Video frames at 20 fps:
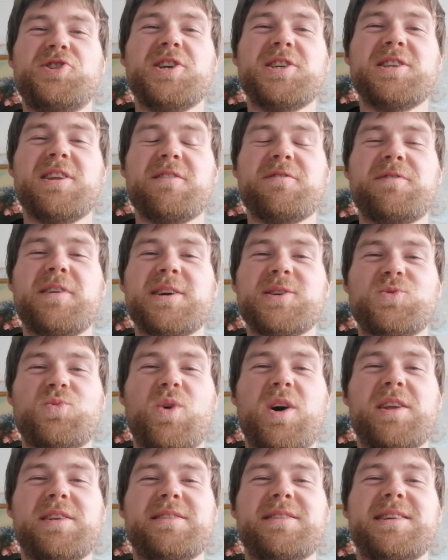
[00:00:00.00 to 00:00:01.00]
Just like Phase
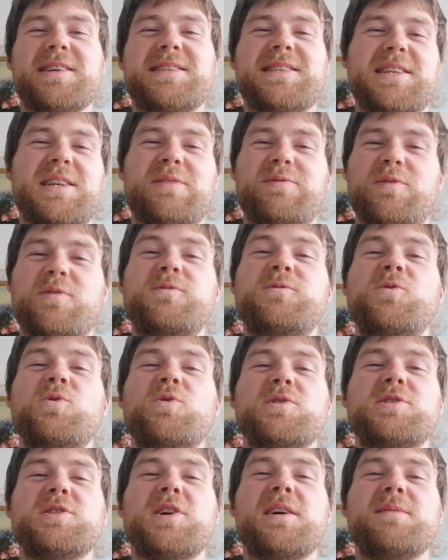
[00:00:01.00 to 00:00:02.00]
1, it's another
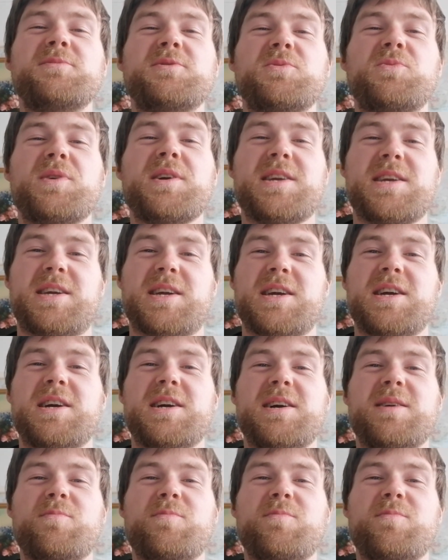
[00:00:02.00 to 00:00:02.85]
4 times a week